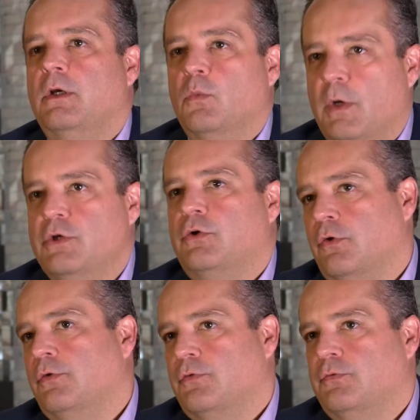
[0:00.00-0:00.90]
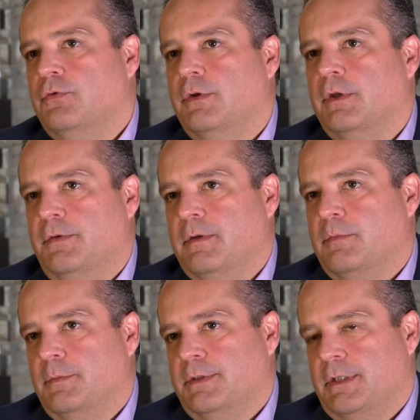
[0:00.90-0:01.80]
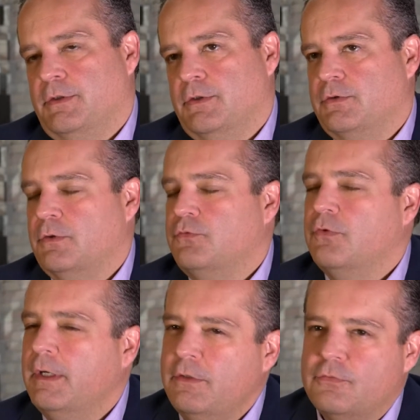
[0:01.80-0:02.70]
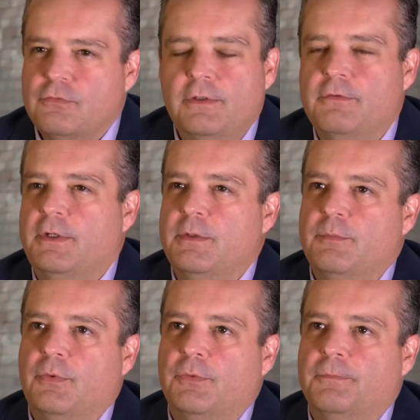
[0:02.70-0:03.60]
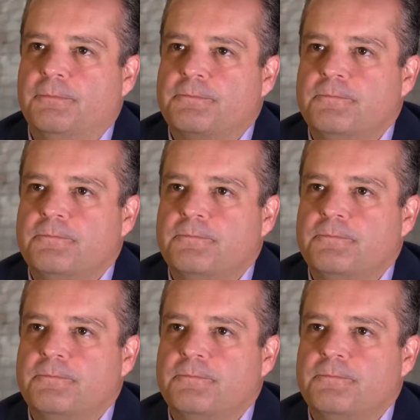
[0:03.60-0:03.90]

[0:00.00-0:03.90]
when you're going through the implementation. So training is really, really important.